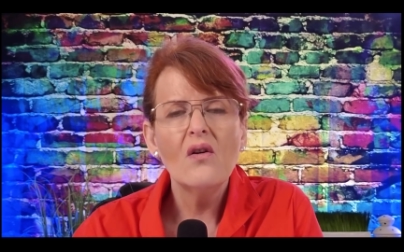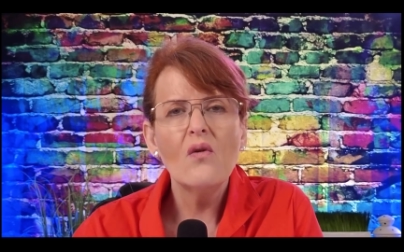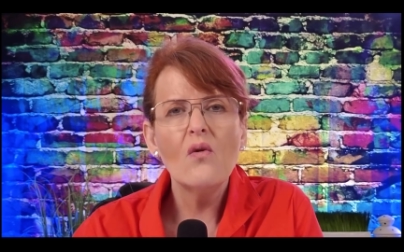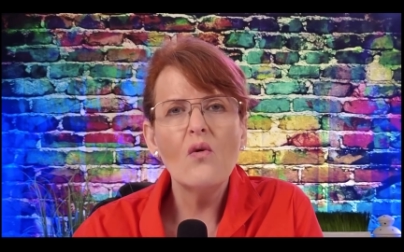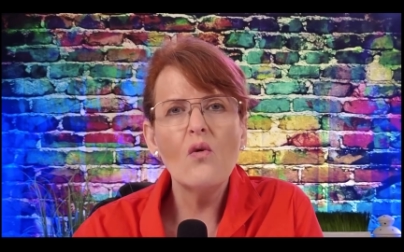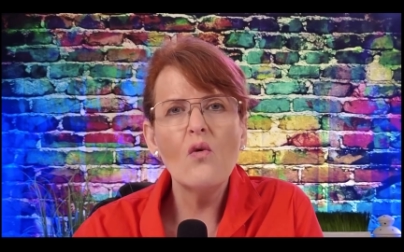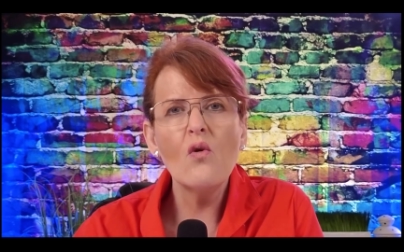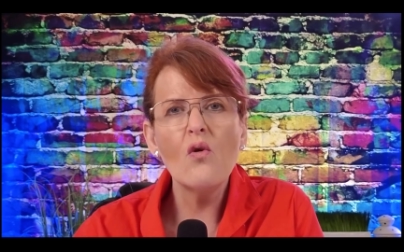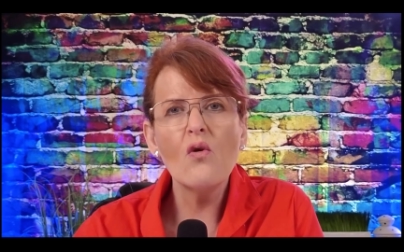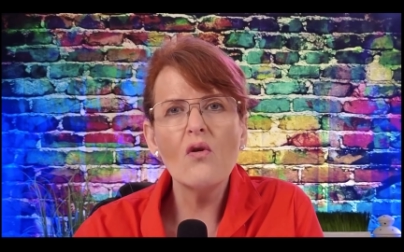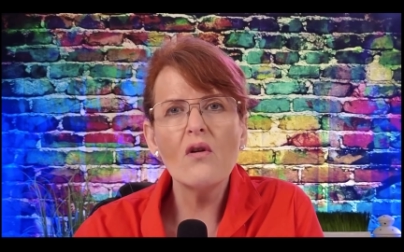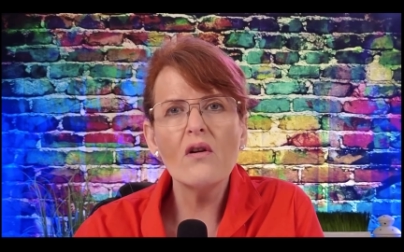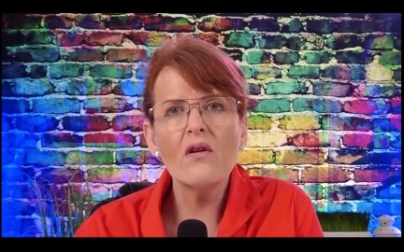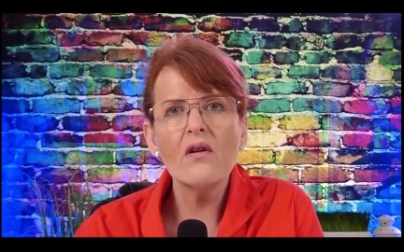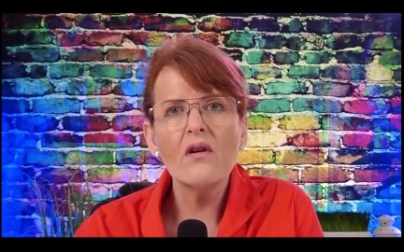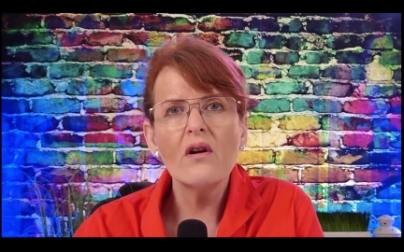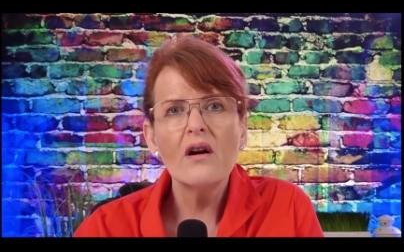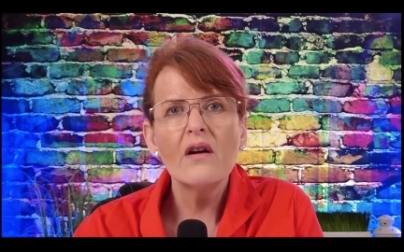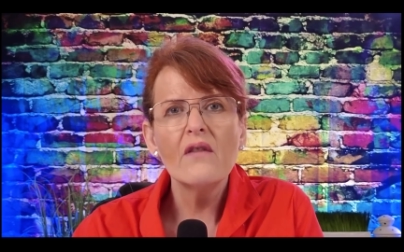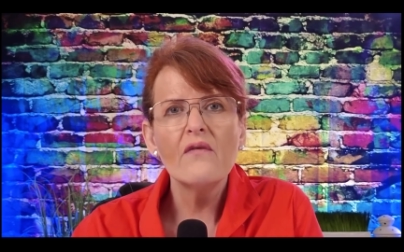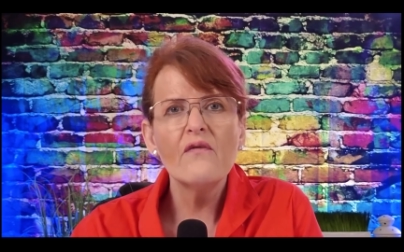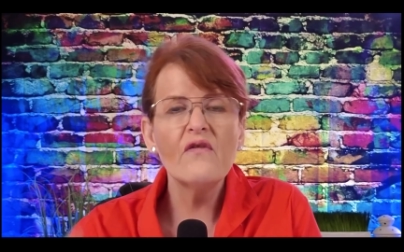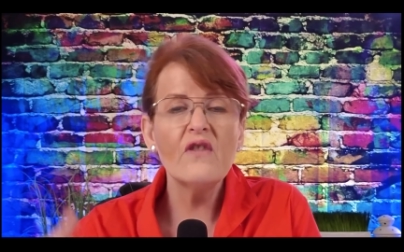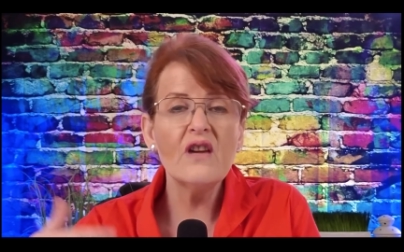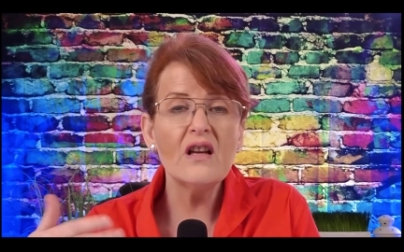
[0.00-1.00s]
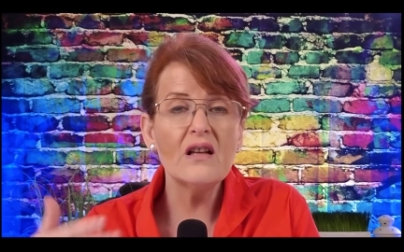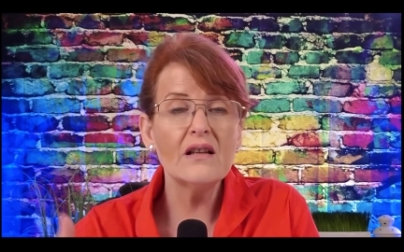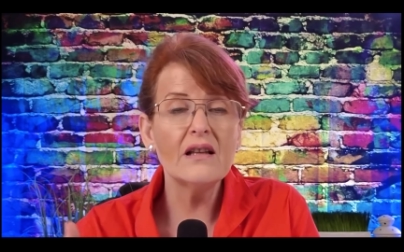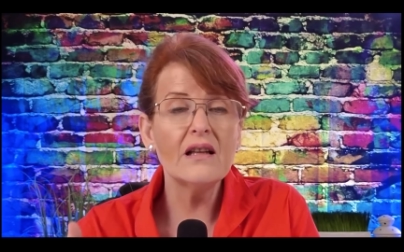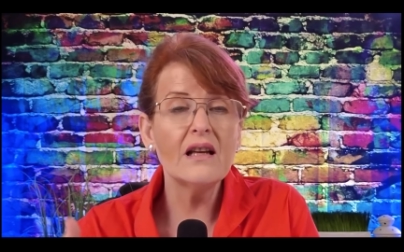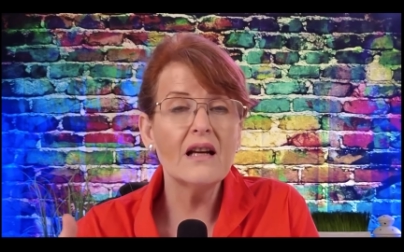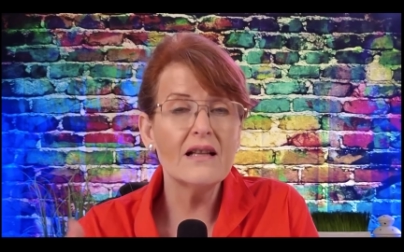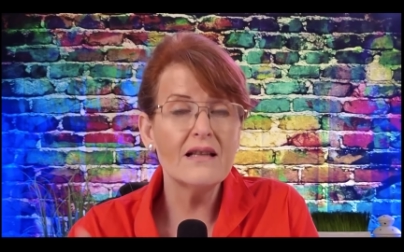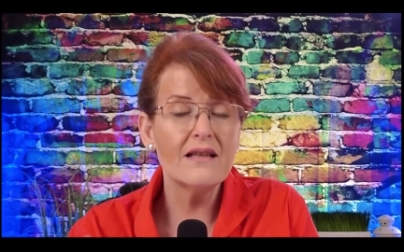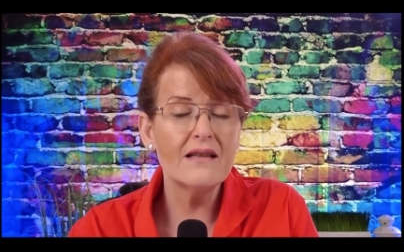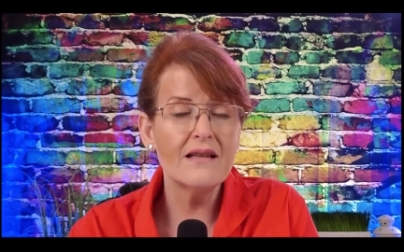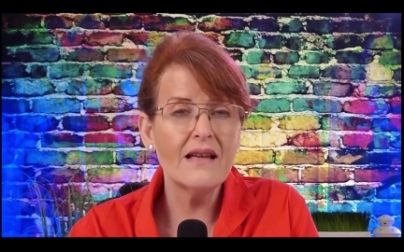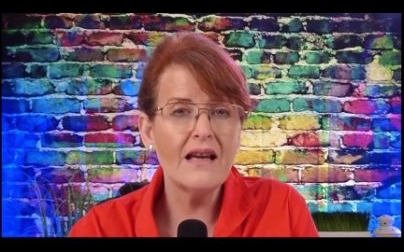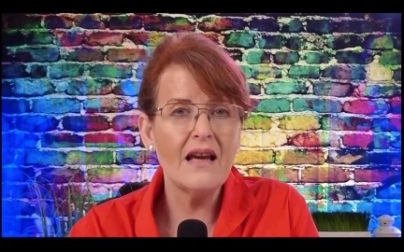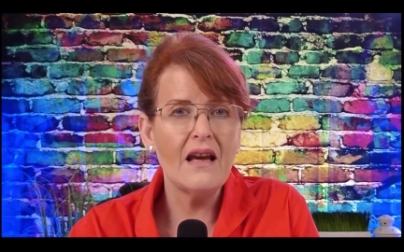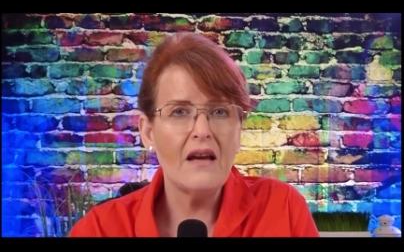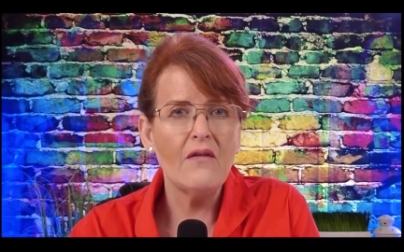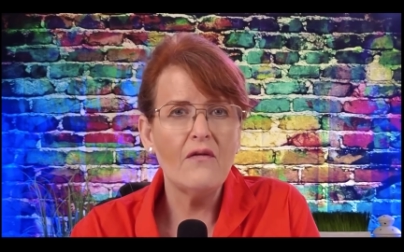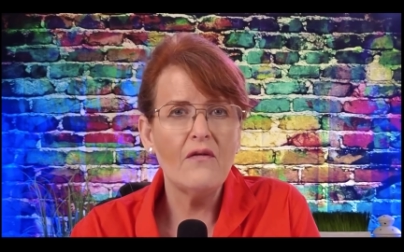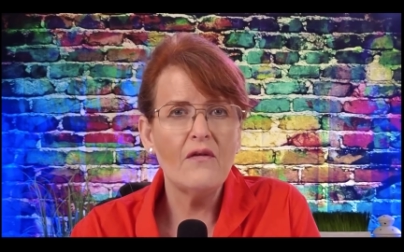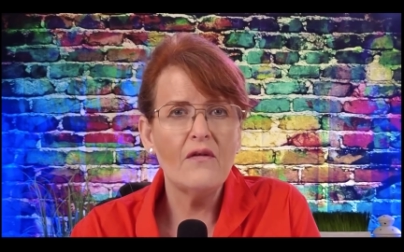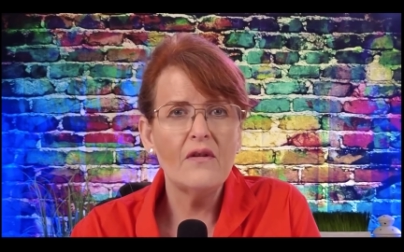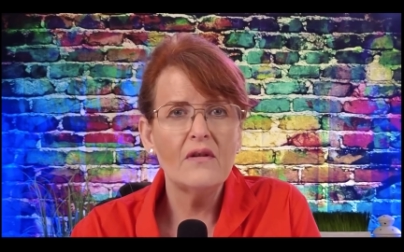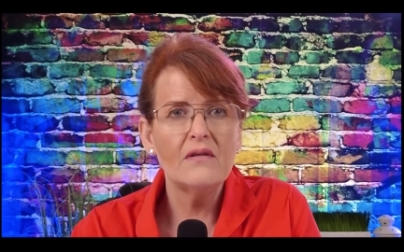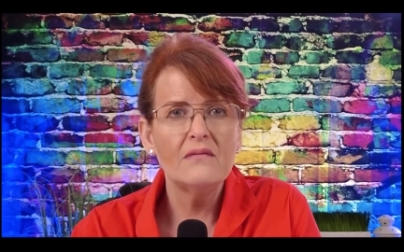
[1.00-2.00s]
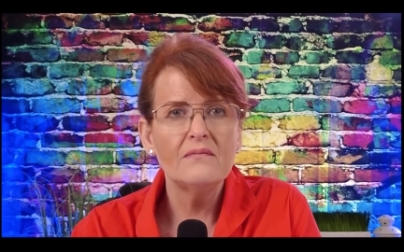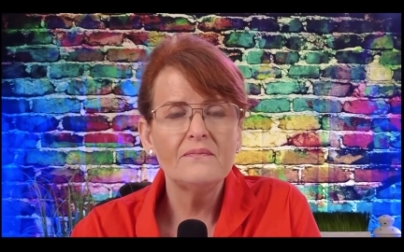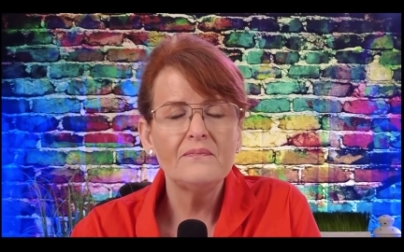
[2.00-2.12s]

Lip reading: or feeling unsafe.